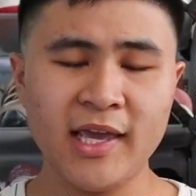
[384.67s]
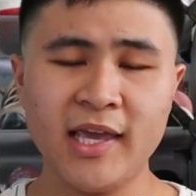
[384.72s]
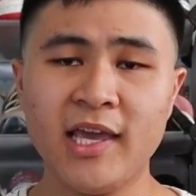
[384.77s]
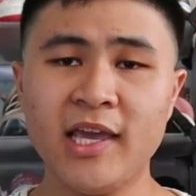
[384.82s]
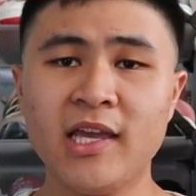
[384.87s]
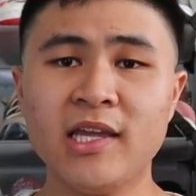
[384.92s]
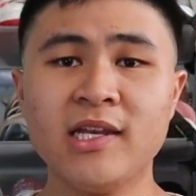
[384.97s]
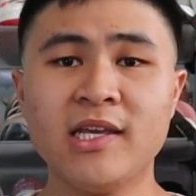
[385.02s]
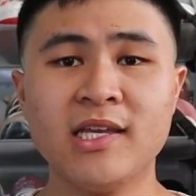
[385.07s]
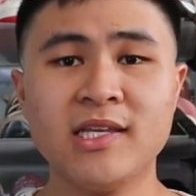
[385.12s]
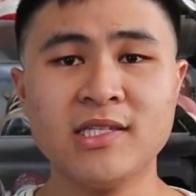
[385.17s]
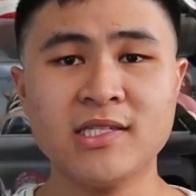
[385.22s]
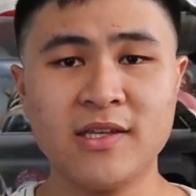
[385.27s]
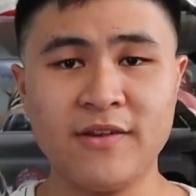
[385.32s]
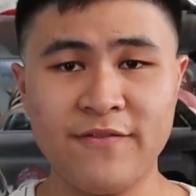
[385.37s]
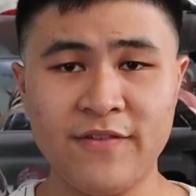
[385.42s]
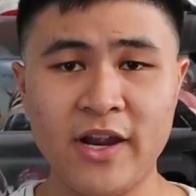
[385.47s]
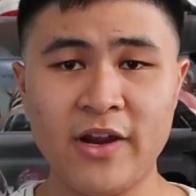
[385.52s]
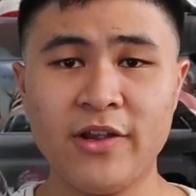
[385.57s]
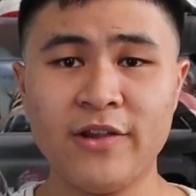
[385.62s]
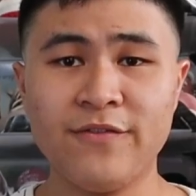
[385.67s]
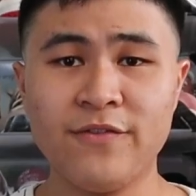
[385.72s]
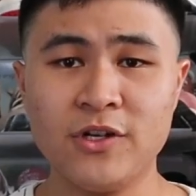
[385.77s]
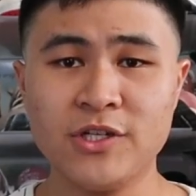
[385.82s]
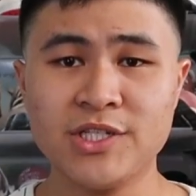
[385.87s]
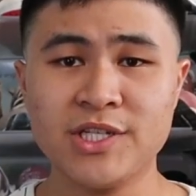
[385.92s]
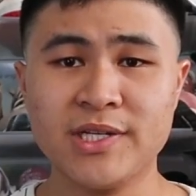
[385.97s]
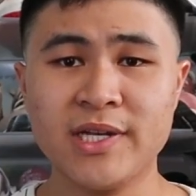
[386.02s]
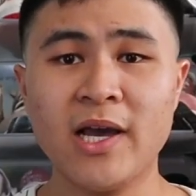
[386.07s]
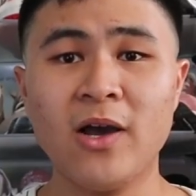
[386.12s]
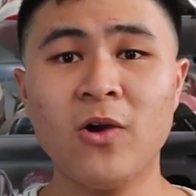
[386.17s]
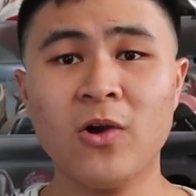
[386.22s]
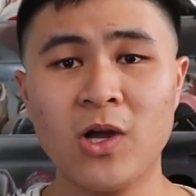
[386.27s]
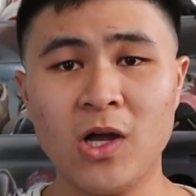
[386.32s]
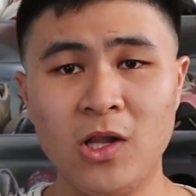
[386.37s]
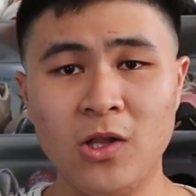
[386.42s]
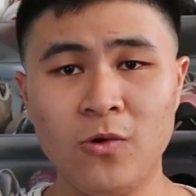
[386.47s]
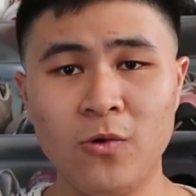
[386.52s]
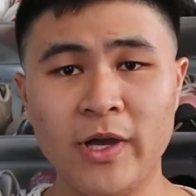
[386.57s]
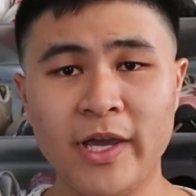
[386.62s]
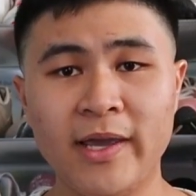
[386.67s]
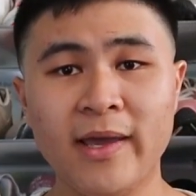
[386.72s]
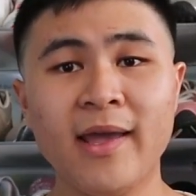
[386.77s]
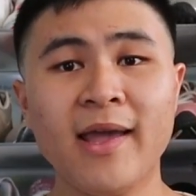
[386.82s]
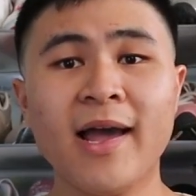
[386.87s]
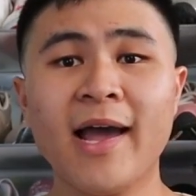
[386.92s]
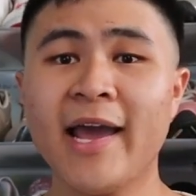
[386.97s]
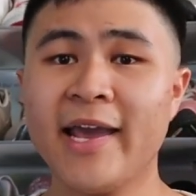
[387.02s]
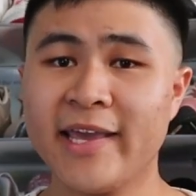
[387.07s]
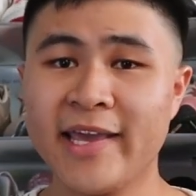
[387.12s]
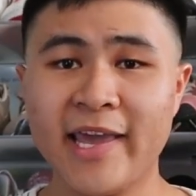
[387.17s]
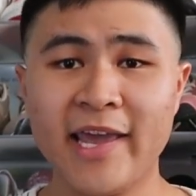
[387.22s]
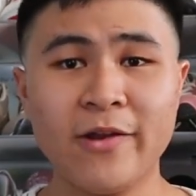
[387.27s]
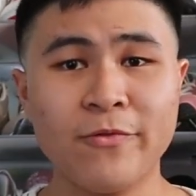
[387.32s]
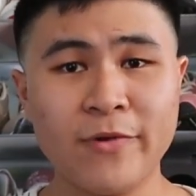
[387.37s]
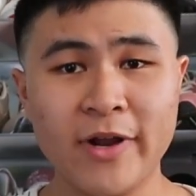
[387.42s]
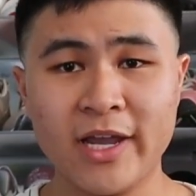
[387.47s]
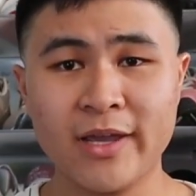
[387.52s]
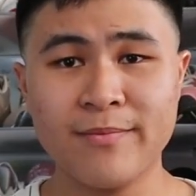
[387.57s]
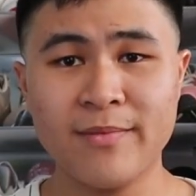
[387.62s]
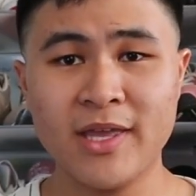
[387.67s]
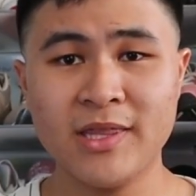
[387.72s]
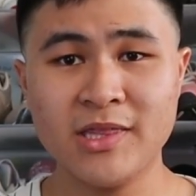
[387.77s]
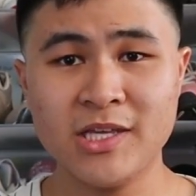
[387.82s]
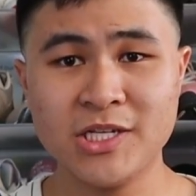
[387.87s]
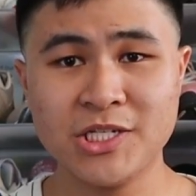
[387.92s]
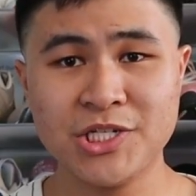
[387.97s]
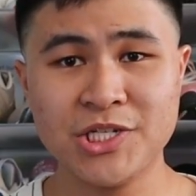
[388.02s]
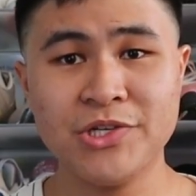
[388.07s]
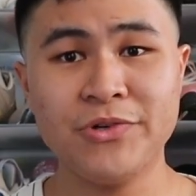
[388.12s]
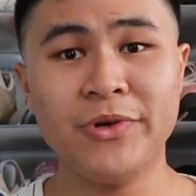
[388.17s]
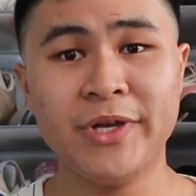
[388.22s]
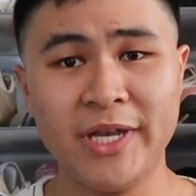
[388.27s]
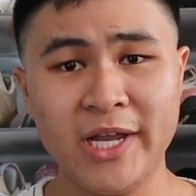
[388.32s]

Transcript: and it's a very versatile colorway. I can't recommend this shoe